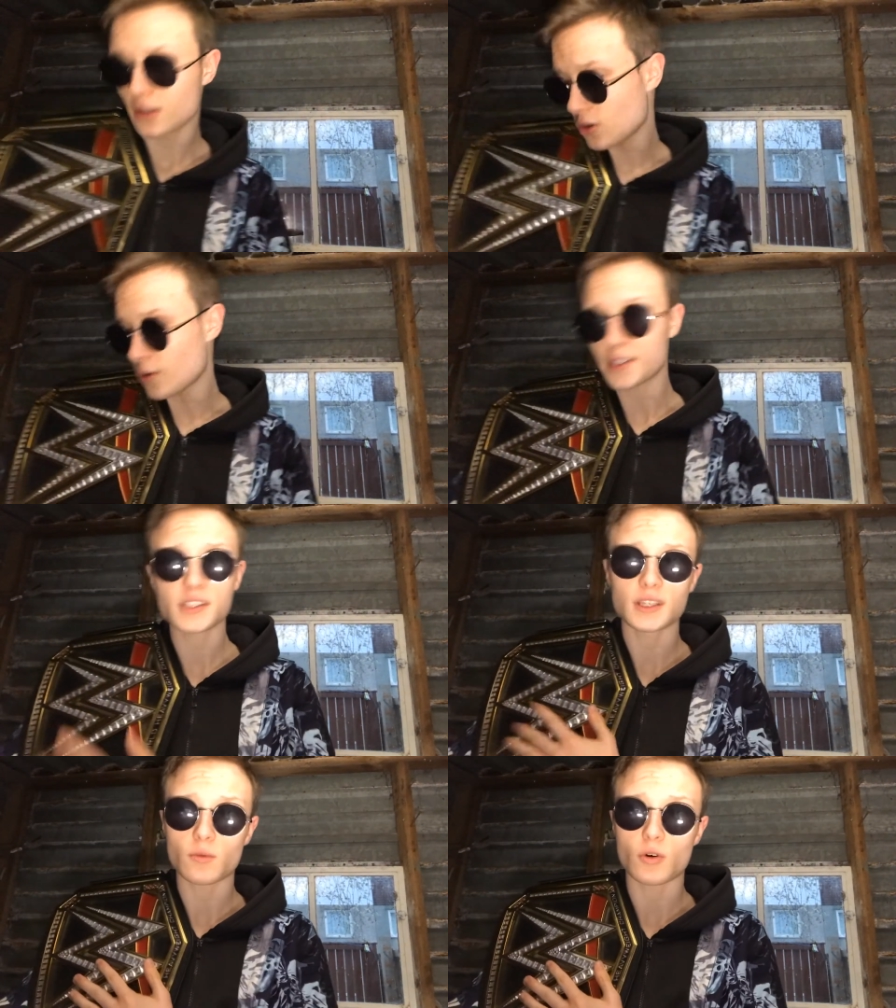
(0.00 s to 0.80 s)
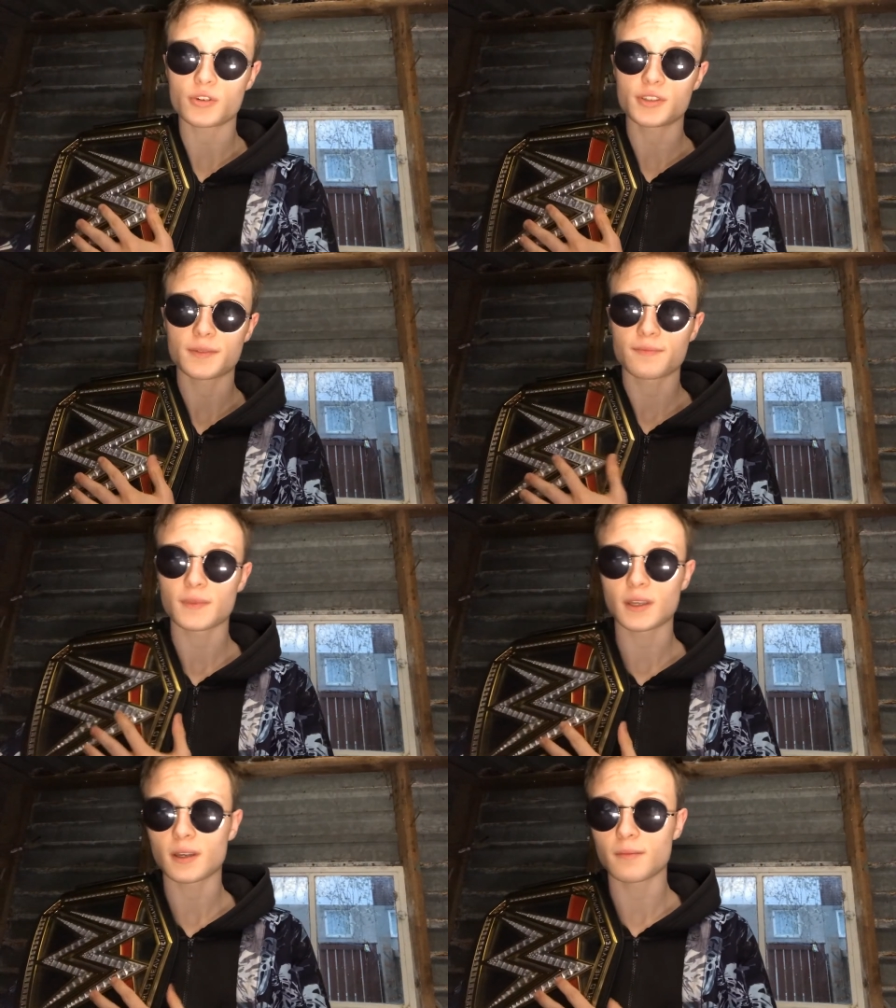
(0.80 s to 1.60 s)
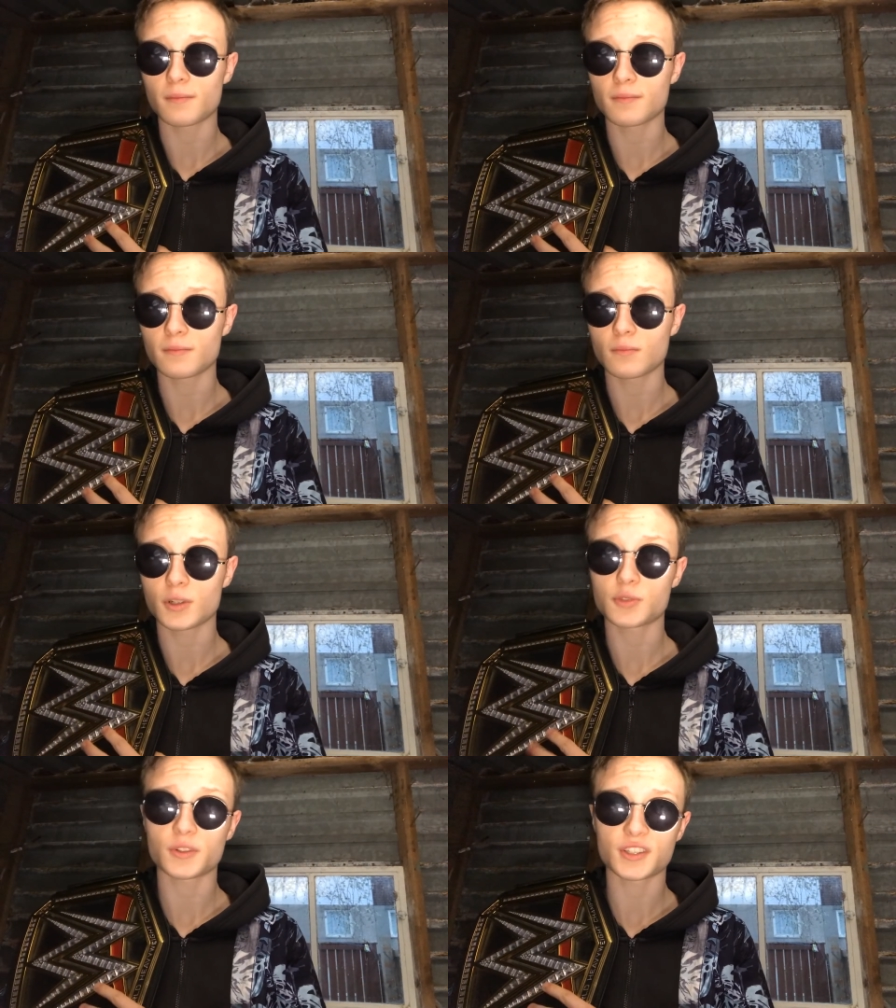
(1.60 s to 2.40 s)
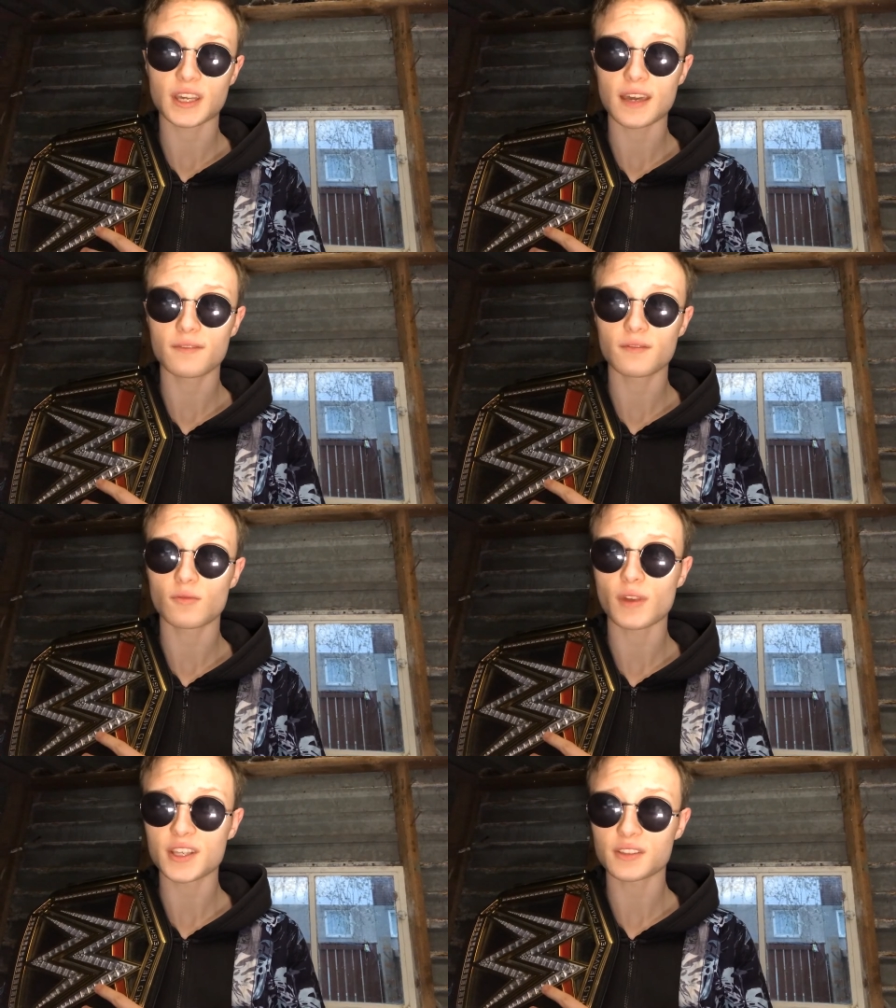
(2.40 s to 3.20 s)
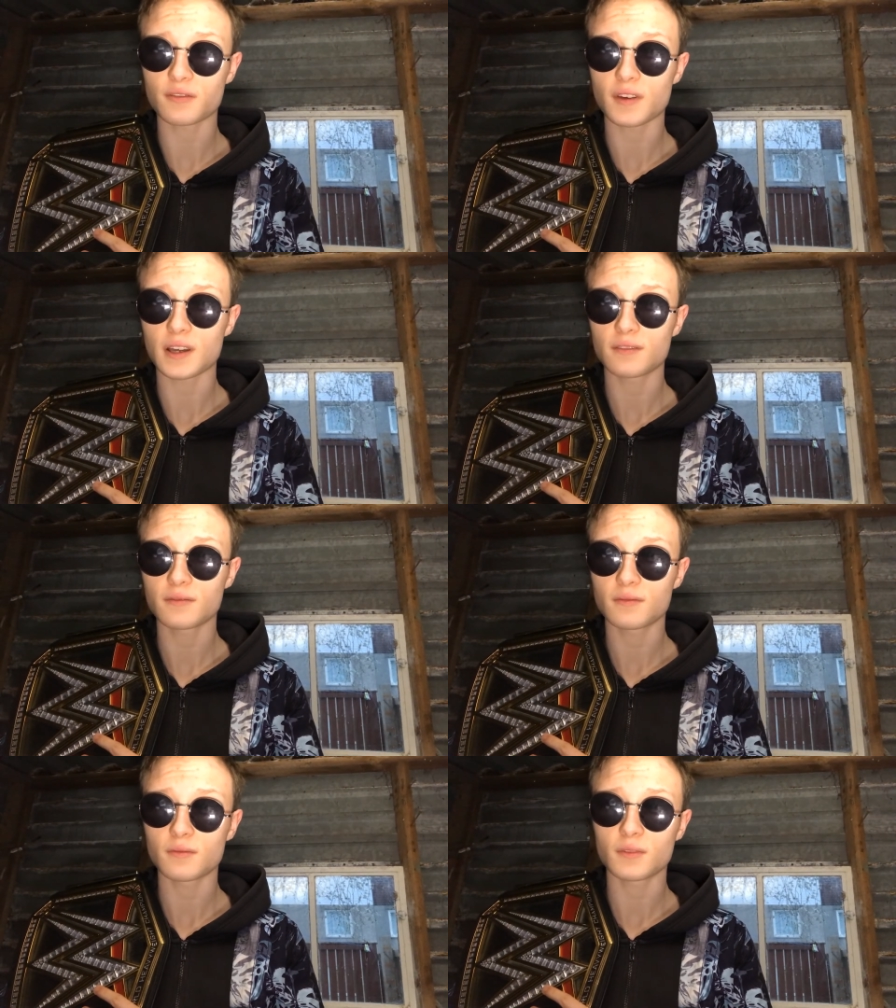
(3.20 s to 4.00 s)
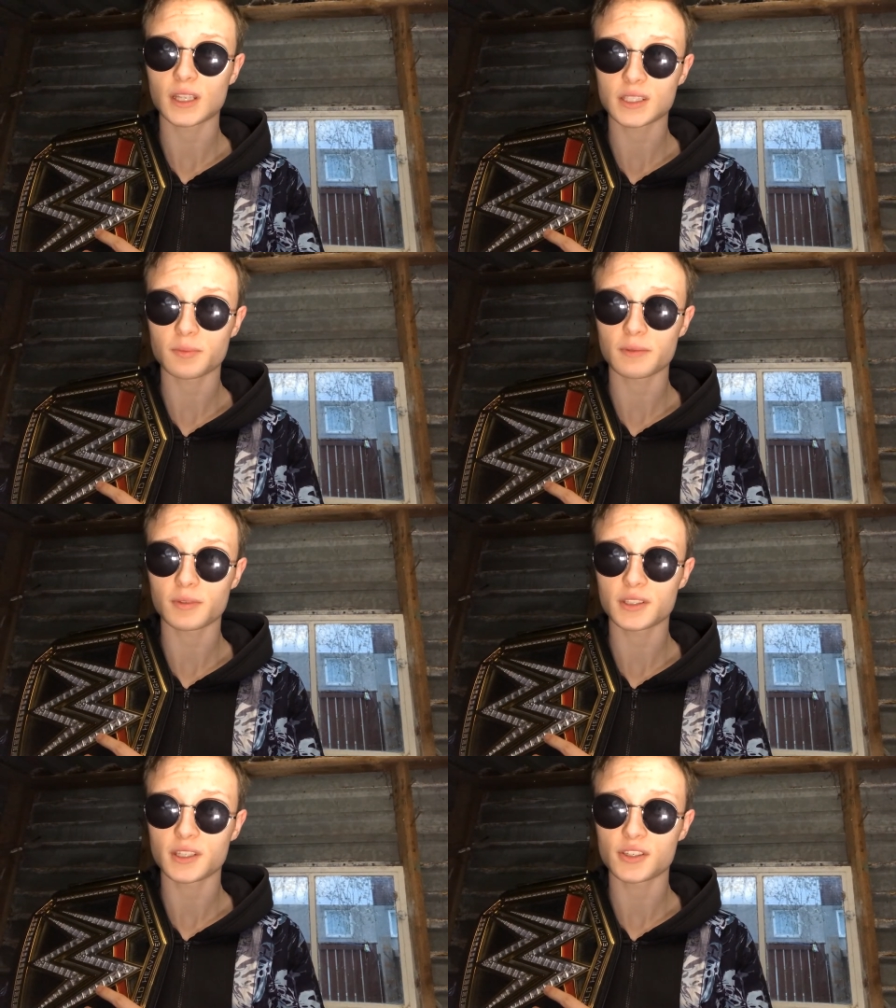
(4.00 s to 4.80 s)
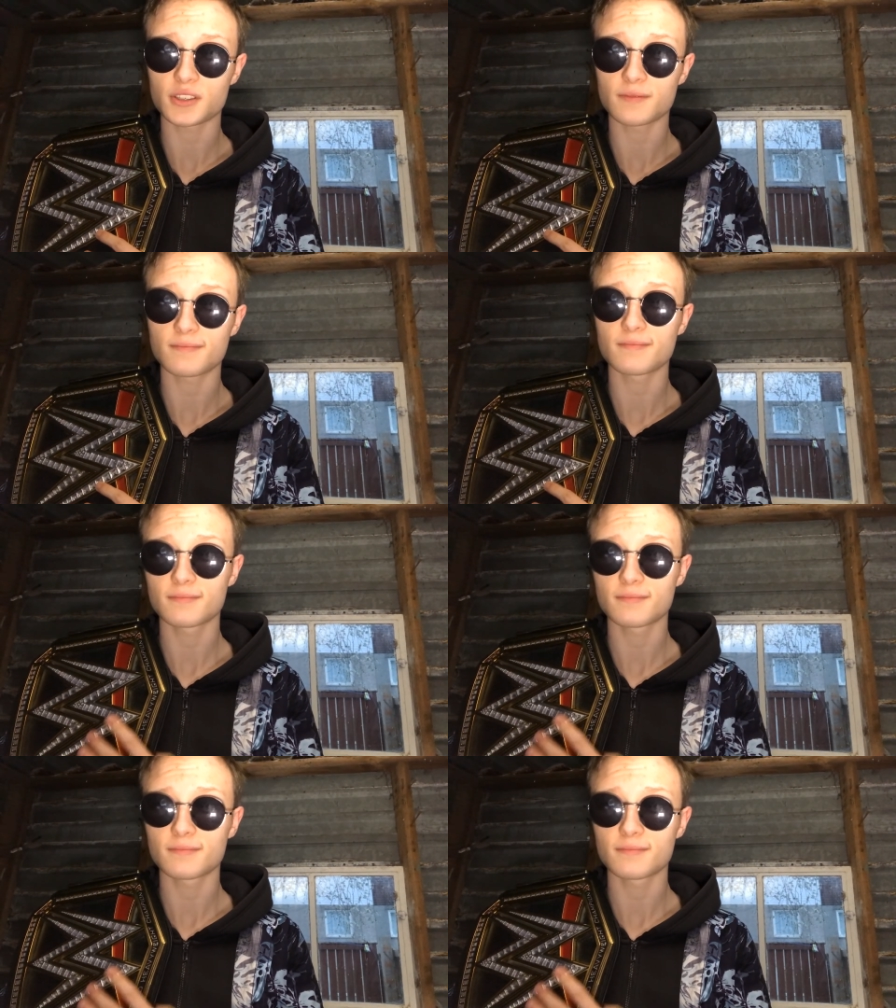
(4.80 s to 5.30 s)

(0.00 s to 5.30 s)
No, I just like watching it. Which, once again, wrestling fan, likes to play PlayStation.